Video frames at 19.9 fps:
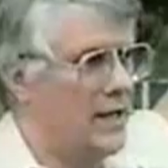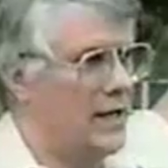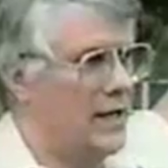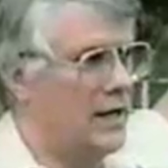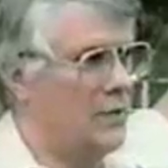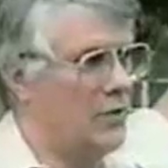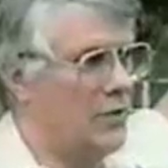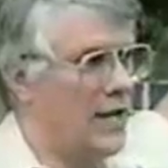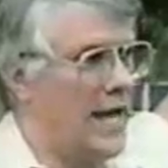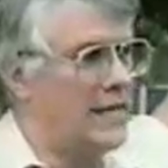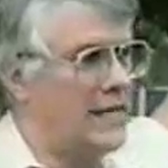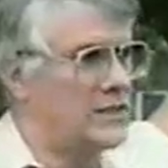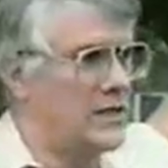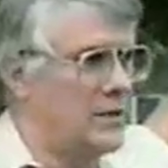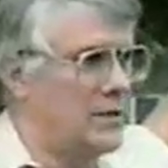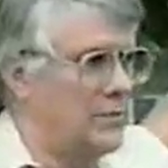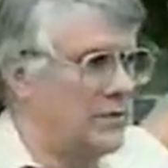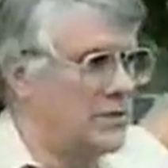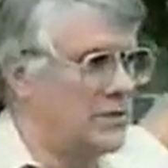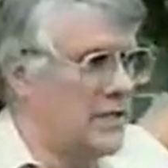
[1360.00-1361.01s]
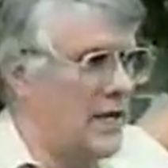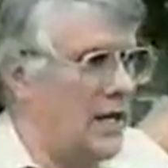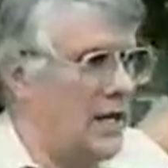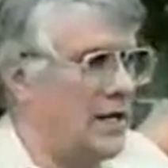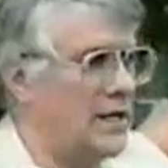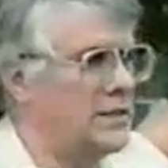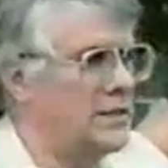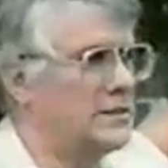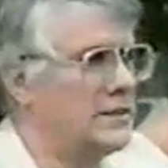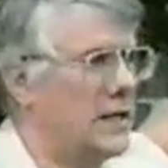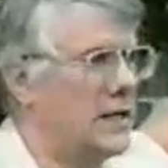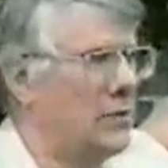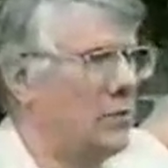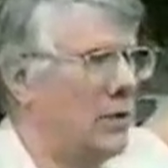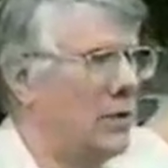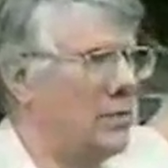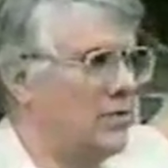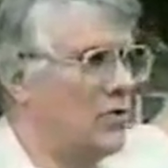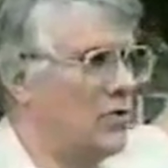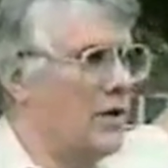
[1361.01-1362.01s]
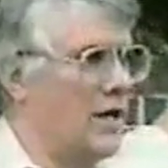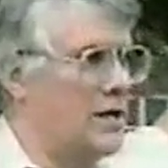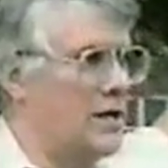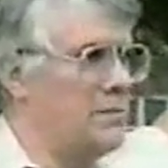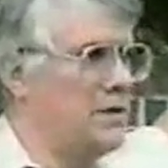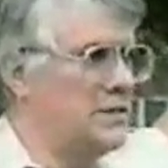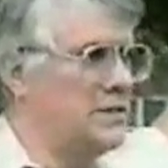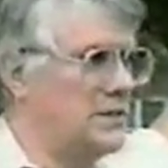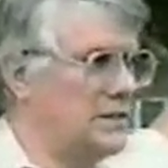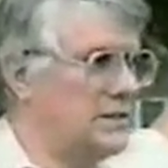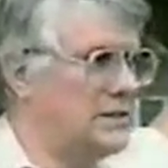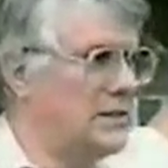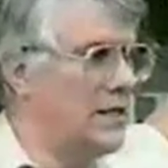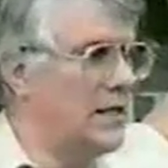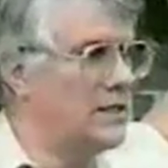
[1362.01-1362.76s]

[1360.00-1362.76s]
uh, what actually were telling us that we were going out of business.